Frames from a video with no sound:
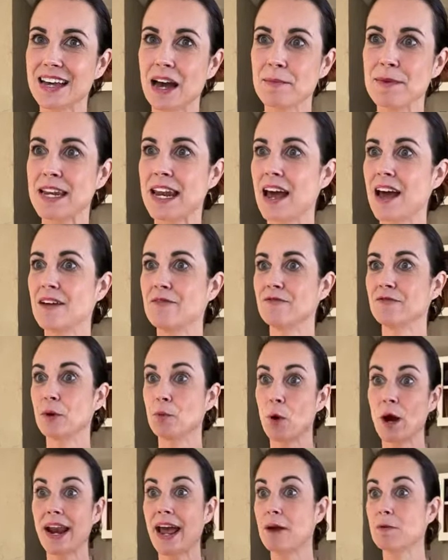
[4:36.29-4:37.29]
I mean, eh, from
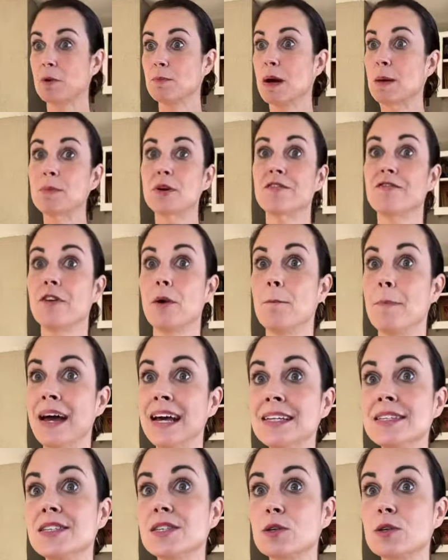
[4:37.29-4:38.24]
what I remember from med